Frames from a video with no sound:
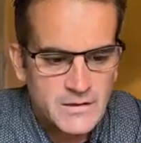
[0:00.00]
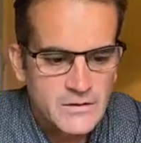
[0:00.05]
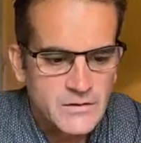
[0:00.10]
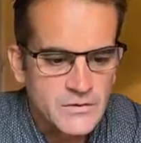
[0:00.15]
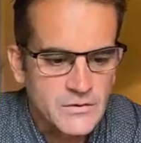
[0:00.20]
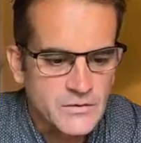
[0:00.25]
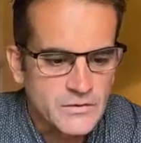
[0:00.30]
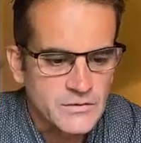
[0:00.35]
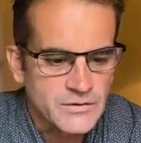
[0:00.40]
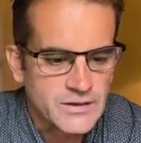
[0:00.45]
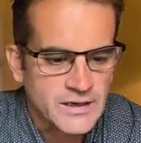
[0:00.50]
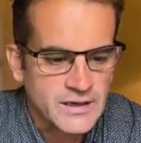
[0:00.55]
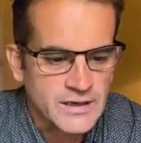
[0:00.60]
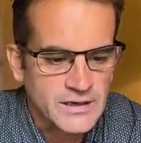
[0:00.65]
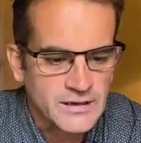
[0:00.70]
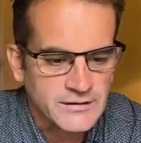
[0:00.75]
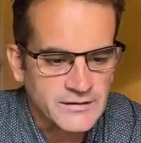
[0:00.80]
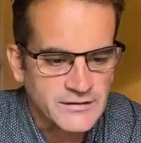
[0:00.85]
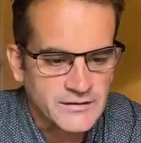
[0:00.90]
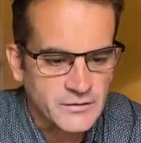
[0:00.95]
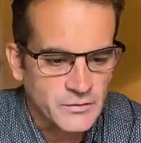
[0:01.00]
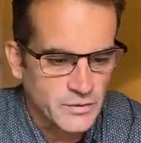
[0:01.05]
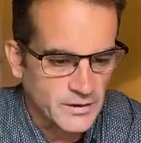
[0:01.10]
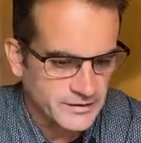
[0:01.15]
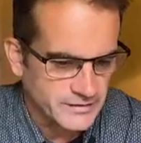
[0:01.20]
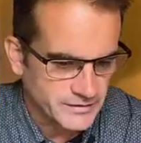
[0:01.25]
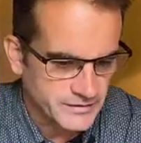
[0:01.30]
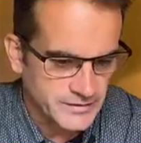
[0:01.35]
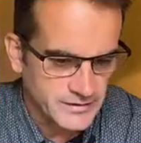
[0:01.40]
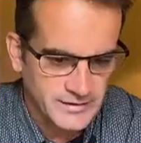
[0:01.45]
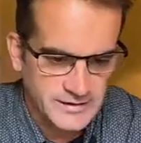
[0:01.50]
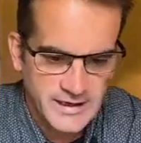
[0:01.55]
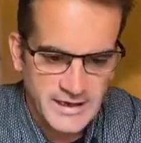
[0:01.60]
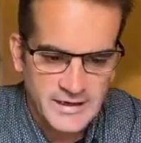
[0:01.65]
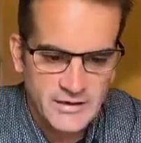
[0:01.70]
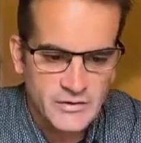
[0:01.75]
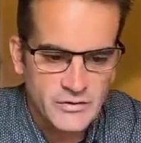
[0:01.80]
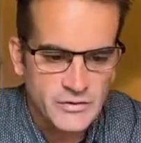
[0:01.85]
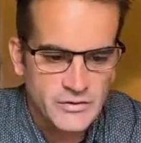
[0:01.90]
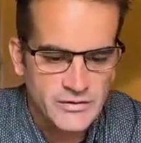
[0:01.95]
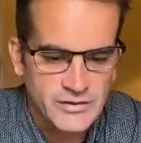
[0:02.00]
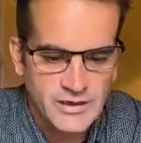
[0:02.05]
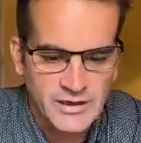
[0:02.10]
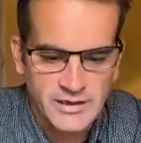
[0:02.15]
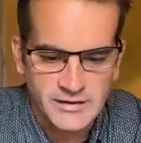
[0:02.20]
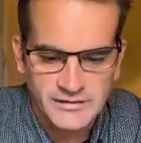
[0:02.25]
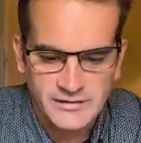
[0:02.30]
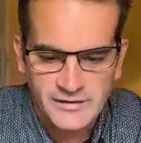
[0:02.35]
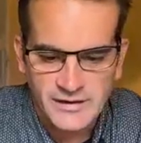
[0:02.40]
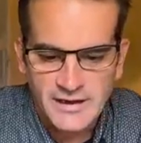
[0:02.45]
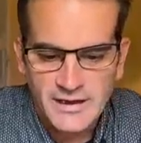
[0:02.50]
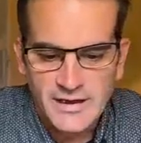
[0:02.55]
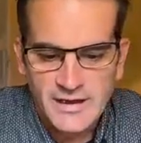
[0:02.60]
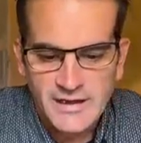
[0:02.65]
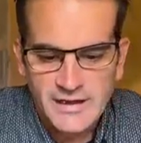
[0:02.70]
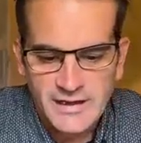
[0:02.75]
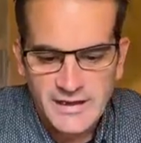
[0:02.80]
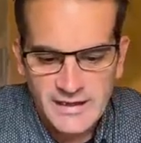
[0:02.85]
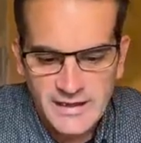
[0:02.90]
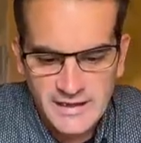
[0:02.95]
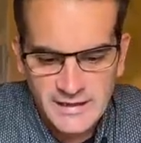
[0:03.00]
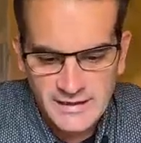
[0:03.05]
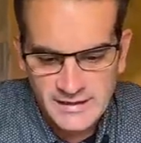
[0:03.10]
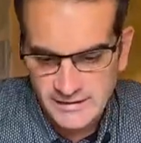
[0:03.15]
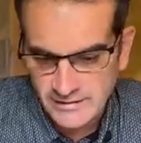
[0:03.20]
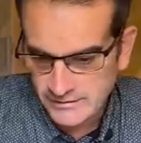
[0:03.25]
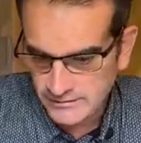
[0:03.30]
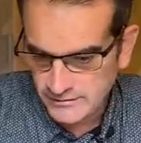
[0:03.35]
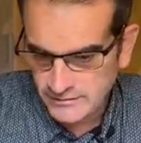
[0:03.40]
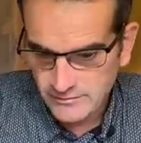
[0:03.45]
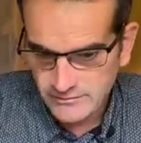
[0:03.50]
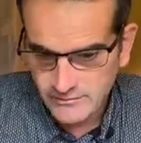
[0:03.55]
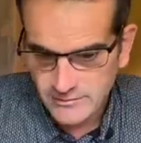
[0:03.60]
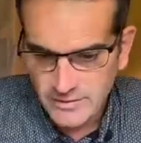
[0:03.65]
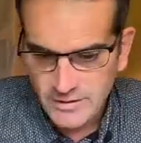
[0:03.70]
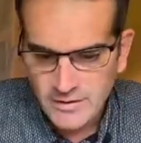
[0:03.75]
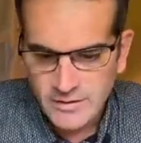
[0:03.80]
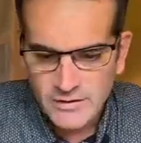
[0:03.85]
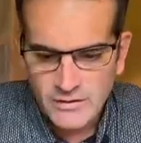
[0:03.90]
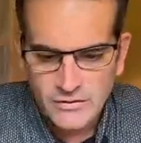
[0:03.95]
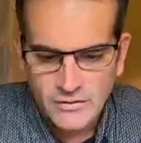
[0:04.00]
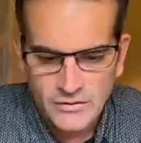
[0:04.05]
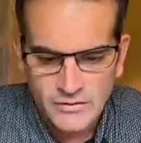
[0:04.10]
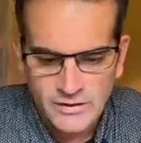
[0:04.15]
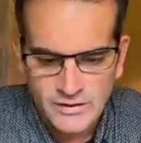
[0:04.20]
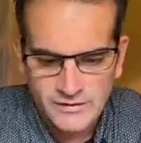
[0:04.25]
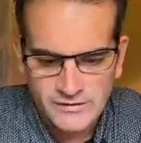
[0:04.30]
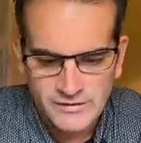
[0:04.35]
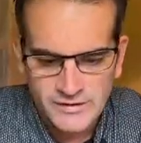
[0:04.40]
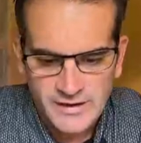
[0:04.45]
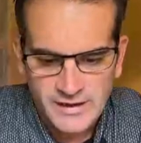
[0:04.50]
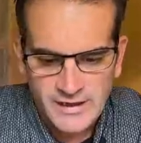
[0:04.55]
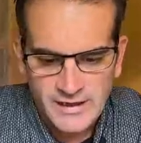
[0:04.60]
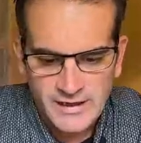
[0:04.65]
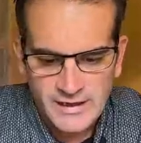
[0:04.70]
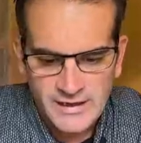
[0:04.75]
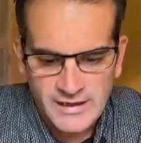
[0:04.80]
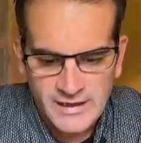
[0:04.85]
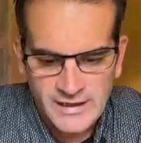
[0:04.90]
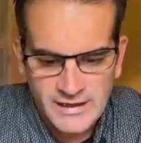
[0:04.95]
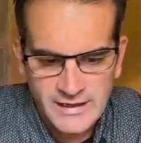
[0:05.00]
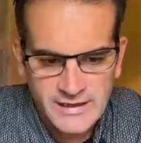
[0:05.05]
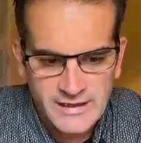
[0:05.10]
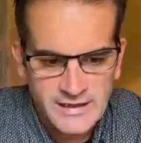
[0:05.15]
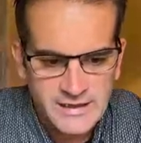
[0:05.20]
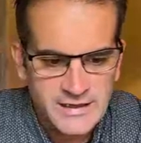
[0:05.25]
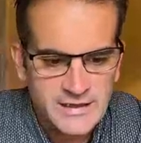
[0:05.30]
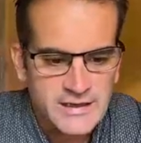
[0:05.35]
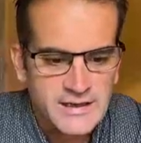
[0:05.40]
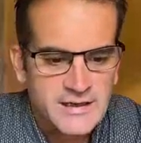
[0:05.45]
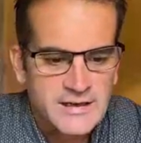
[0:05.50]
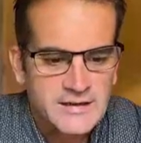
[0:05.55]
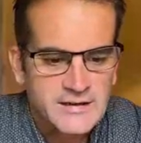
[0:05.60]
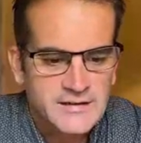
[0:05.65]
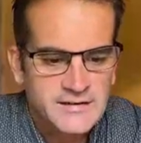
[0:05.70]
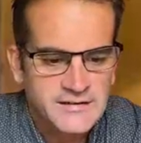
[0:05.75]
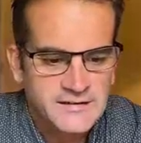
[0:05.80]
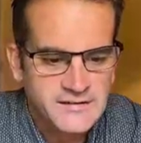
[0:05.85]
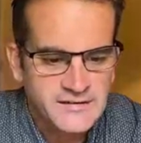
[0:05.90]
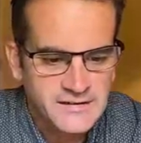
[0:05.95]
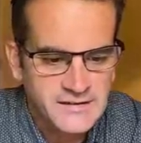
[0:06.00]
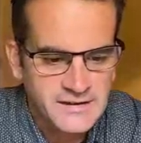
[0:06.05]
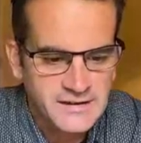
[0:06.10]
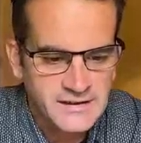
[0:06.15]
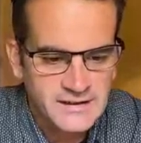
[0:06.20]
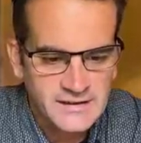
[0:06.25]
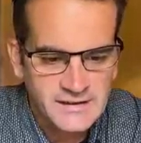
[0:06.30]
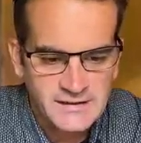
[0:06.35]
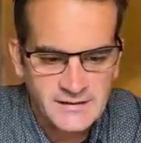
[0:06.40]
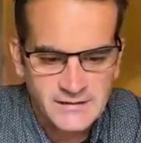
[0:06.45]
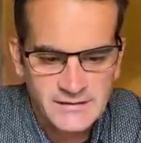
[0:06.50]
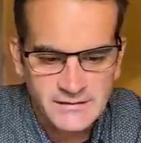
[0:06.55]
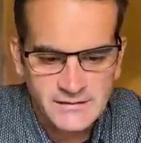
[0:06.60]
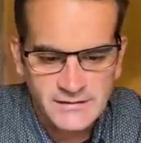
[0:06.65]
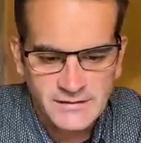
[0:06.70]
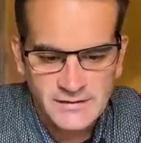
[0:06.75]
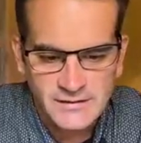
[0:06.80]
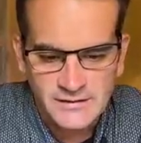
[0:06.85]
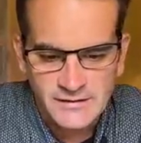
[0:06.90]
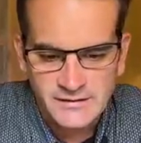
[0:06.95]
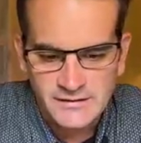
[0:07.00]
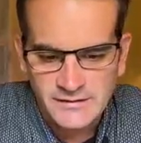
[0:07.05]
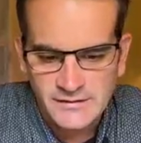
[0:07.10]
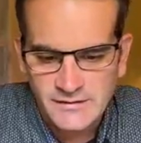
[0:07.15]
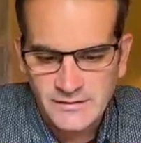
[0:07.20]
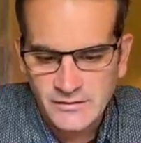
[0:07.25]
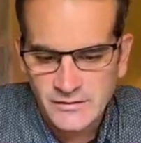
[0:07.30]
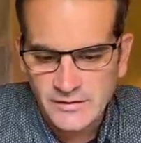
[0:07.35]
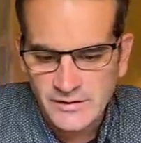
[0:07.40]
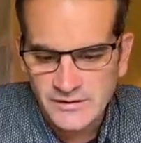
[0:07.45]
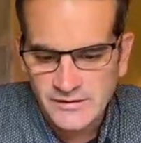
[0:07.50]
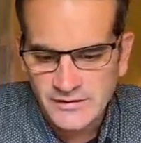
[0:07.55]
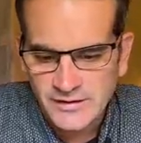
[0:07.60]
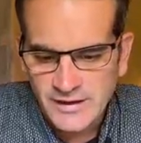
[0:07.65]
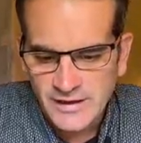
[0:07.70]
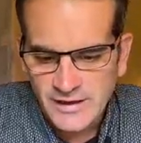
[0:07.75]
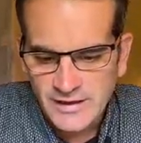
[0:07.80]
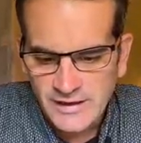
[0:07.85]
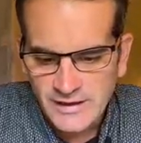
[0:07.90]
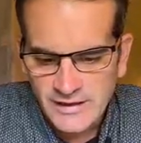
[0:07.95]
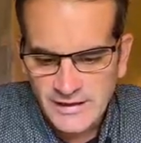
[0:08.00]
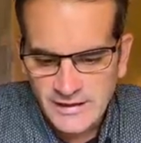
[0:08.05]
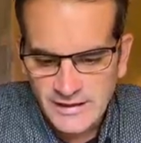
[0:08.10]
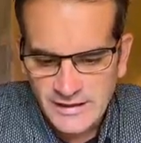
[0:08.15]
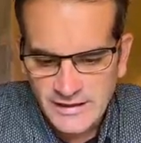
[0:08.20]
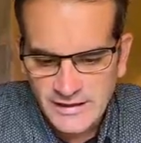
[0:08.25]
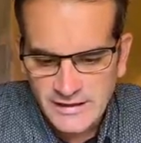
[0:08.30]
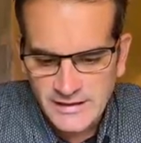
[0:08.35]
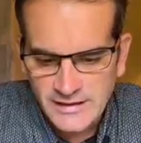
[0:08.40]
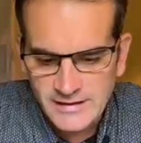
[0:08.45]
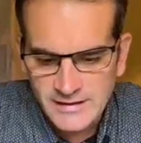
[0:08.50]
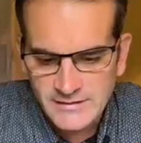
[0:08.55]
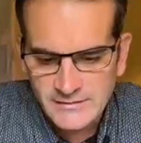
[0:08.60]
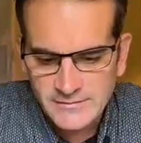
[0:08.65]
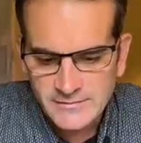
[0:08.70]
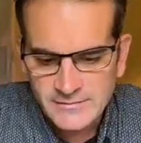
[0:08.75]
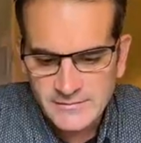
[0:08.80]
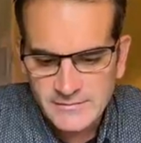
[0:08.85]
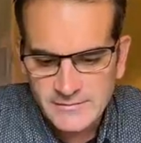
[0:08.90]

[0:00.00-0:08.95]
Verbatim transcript: Who does, question again, who does he, who does he see, not his, who does he